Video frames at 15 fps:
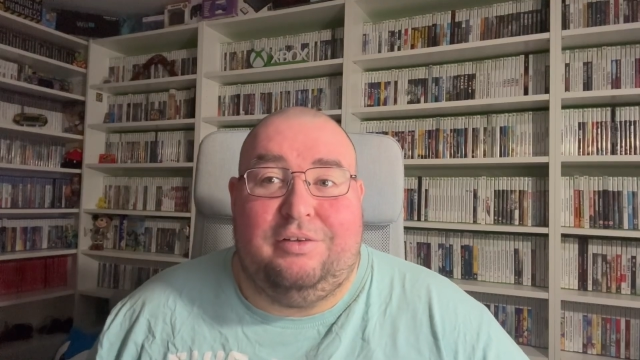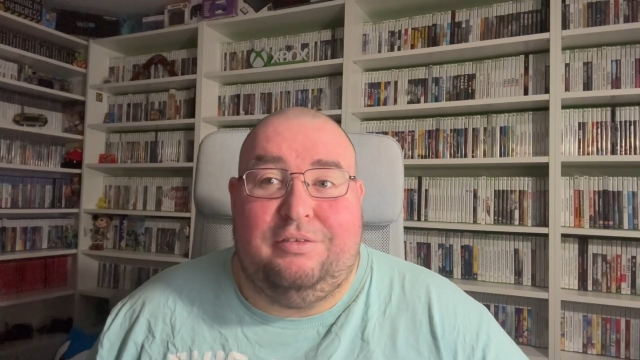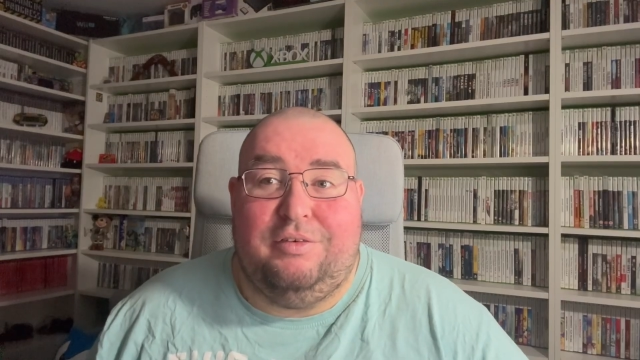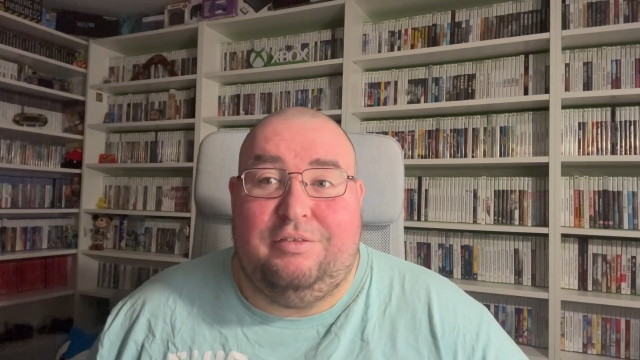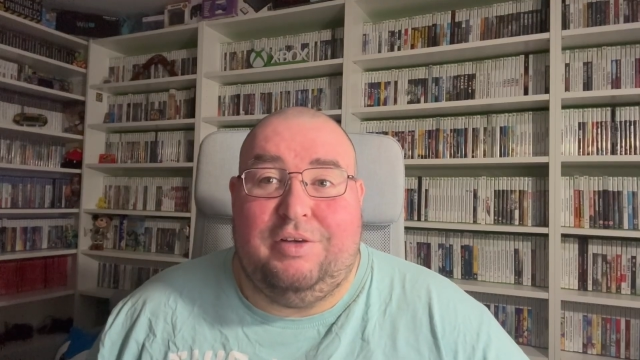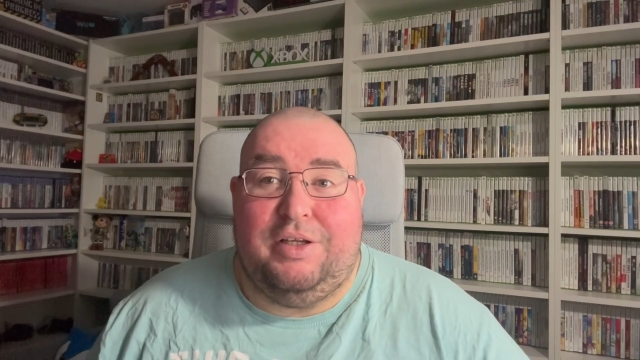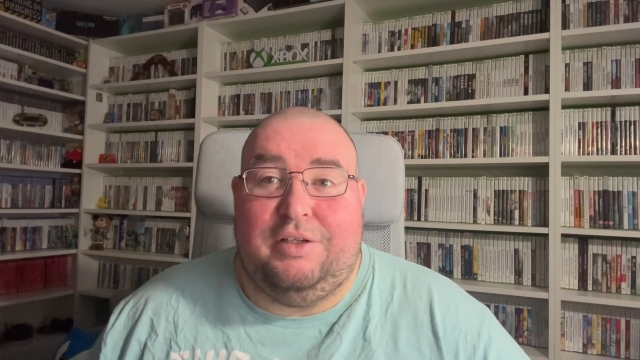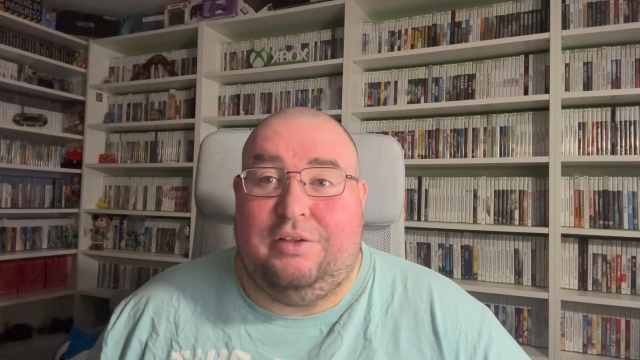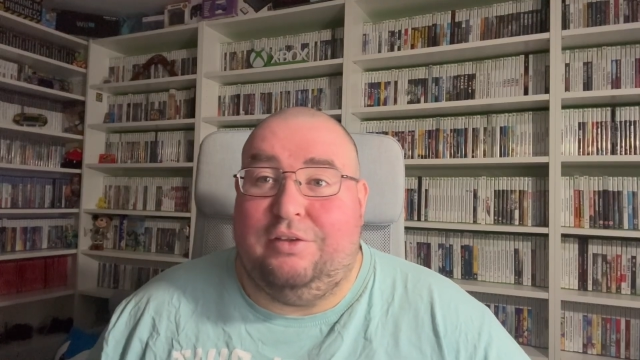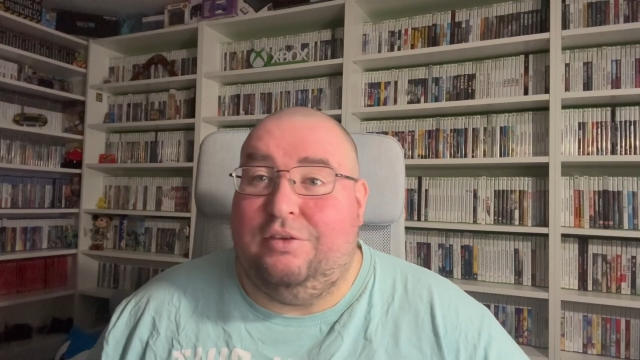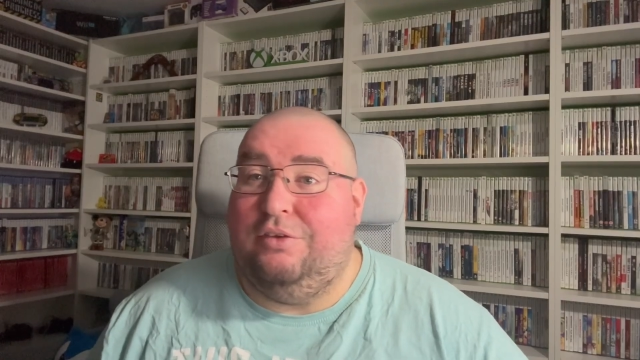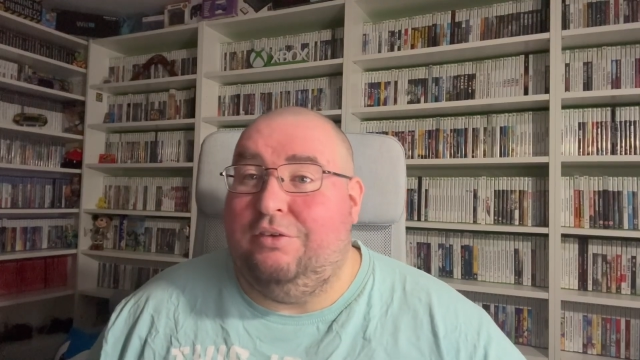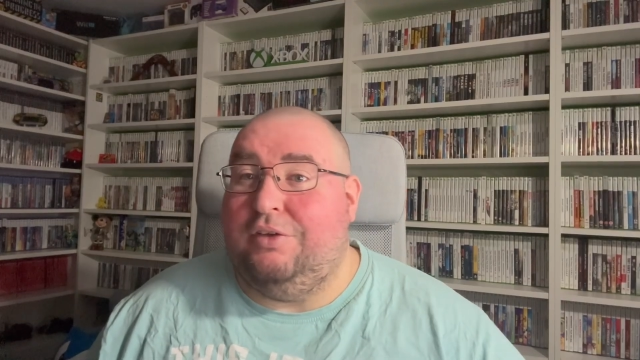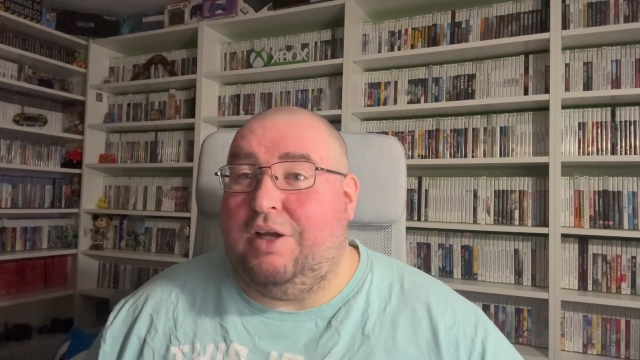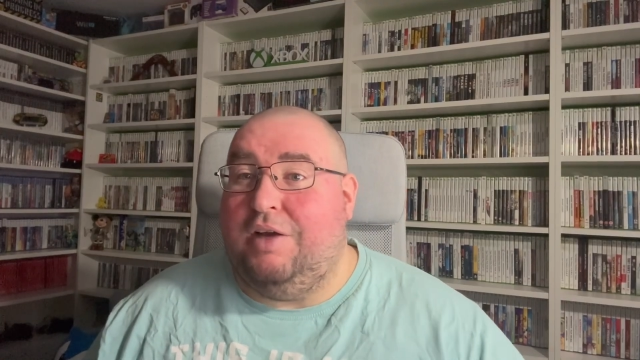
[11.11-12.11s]
with a
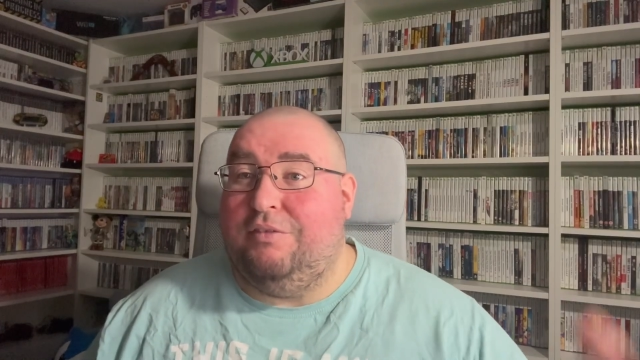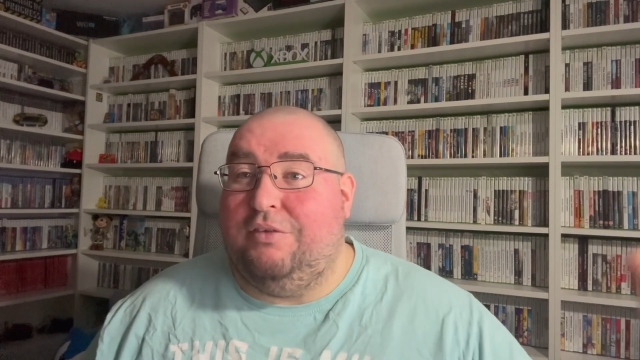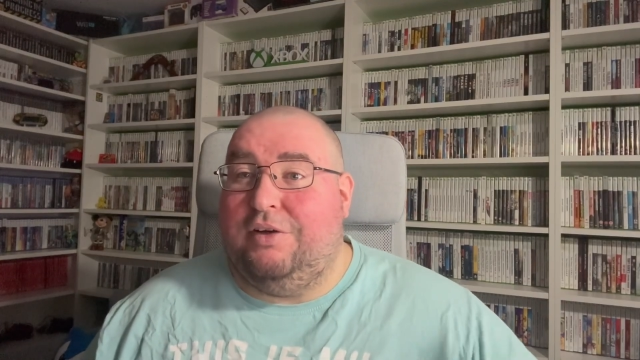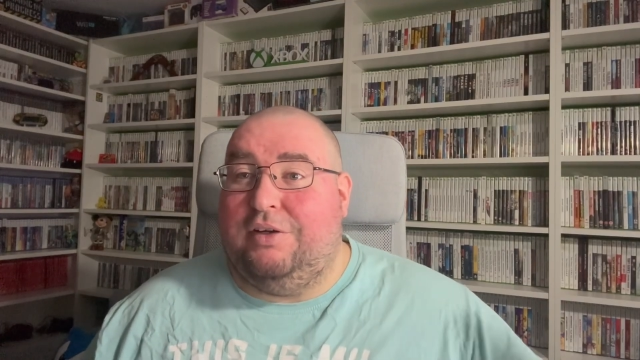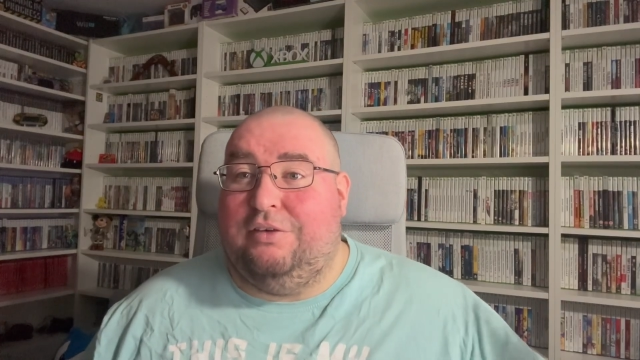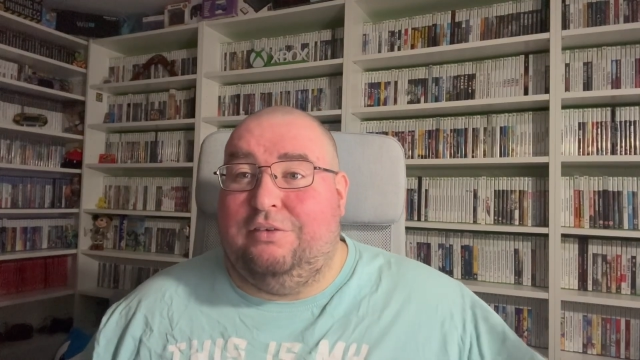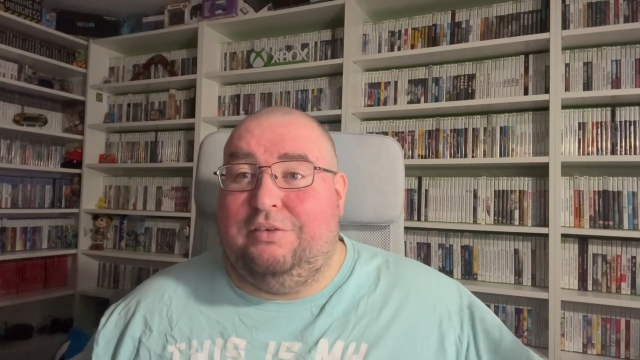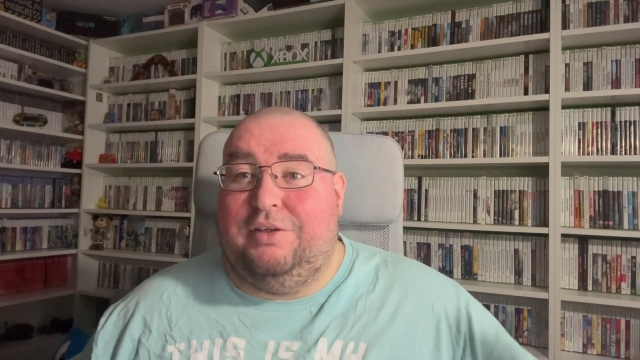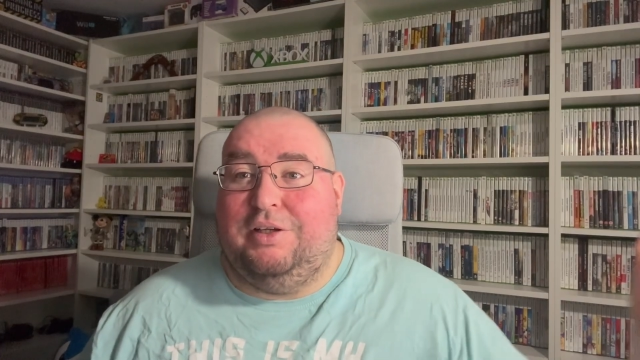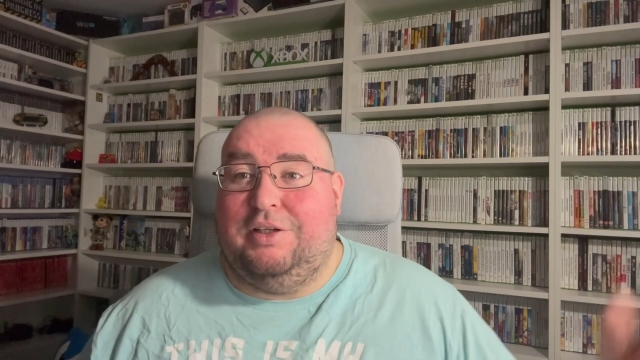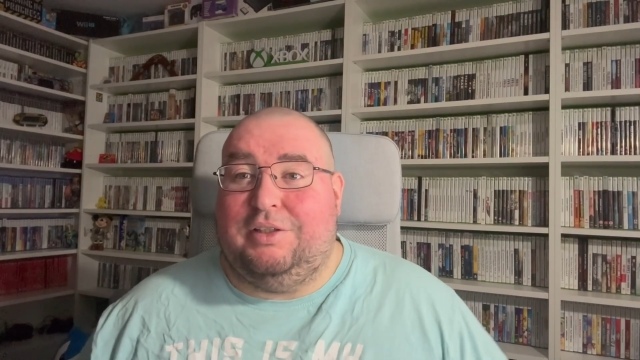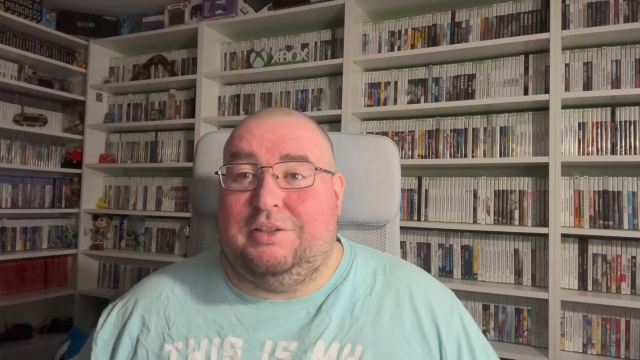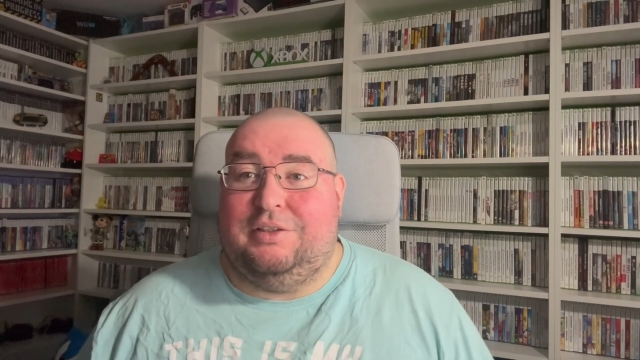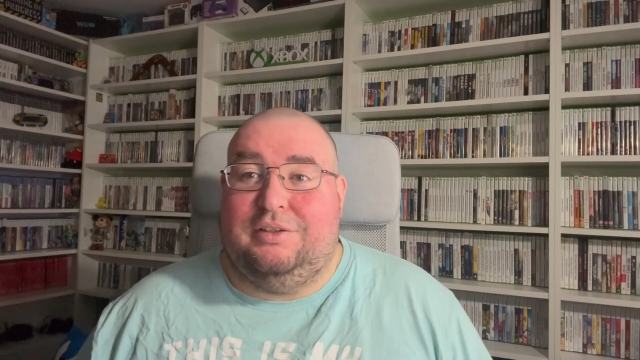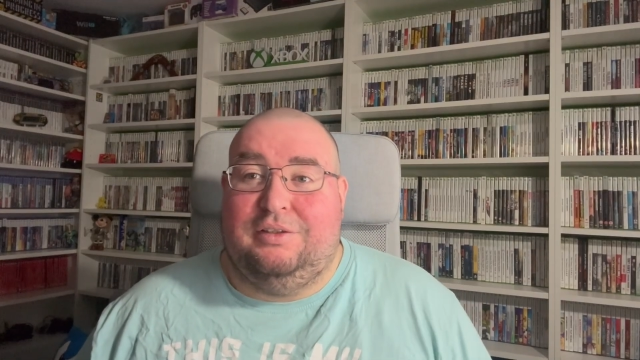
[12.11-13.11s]
new camera angle.
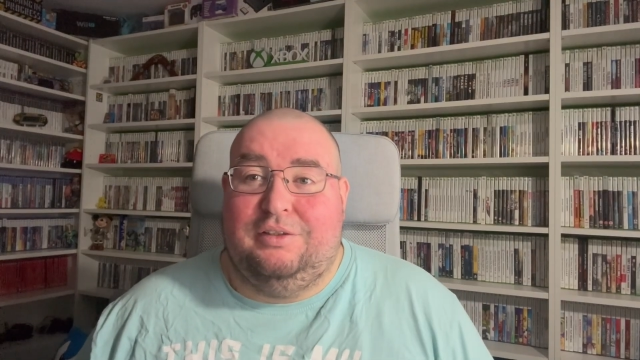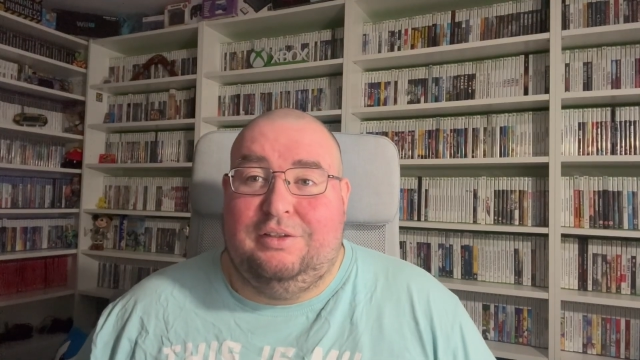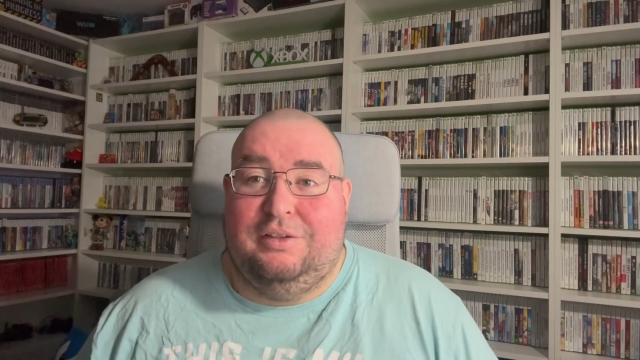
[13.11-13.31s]
Yes,